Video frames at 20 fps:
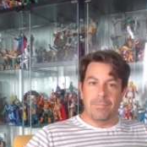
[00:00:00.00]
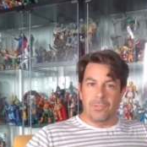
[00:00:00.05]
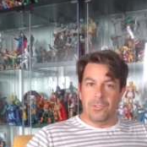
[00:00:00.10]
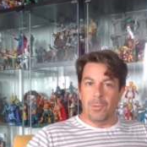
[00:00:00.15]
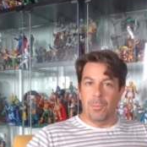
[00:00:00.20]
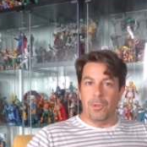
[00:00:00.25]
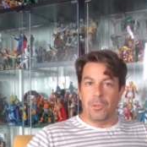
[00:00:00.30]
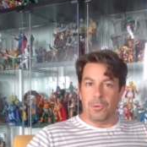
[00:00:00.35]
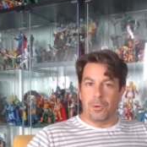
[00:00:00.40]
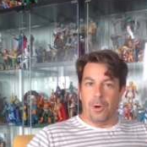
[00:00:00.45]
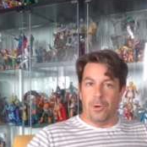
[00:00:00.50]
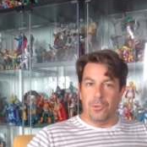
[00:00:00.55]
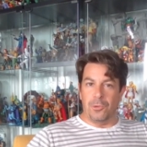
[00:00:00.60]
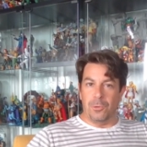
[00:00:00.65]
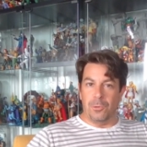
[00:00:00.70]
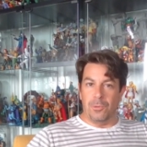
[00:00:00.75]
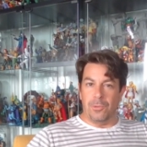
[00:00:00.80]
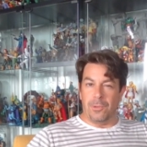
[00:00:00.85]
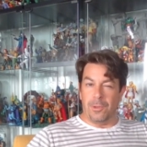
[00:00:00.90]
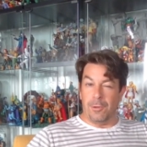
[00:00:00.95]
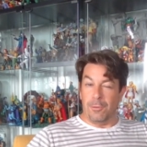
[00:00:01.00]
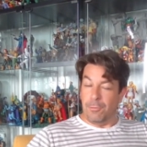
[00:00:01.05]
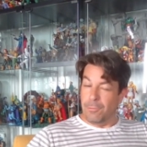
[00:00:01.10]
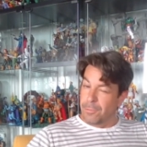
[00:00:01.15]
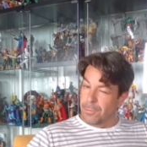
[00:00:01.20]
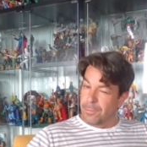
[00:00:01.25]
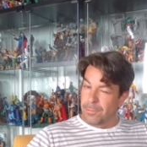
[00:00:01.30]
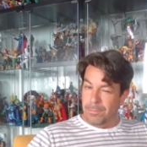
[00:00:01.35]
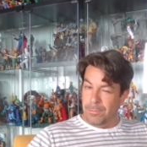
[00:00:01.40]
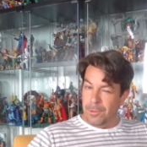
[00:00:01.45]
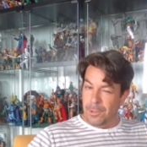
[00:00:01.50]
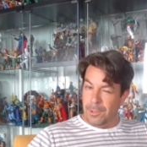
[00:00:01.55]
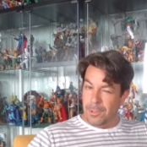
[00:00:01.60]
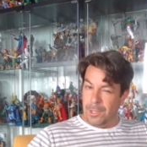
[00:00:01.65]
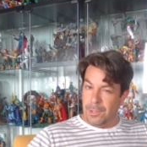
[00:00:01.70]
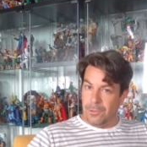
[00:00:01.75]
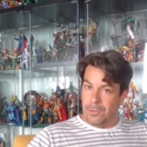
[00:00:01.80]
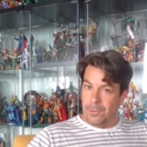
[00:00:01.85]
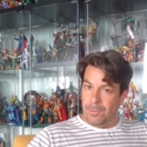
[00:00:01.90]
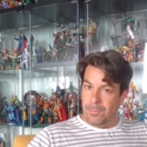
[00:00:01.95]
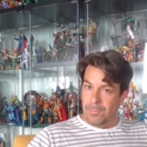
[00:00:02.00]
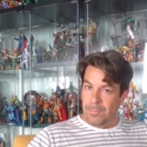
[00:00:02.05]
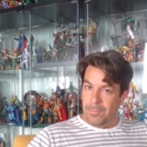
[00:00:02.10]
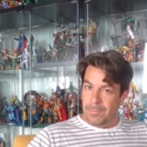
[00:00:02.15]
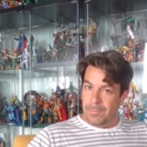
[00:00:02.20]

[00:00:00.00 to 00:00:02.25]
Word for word: some other cartoons have neglected.